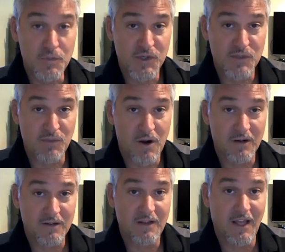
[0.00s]

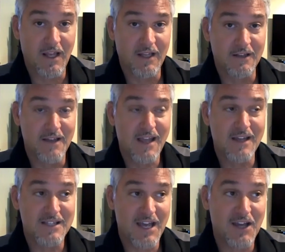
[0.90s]
smart, and they can
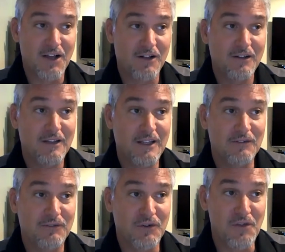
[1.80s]
tell
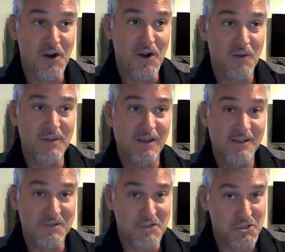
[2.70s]
if you're there
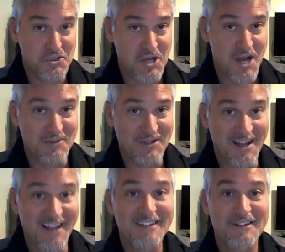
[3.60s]
because it's your job or
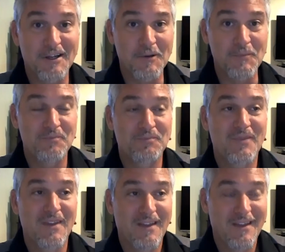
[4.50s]
not.
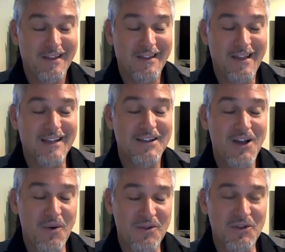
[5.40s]
They can
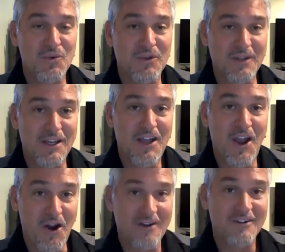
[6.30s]
tell whether you really
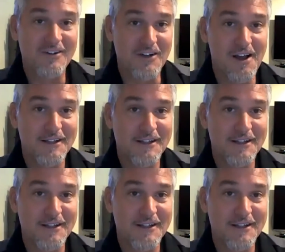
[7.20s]
care or not.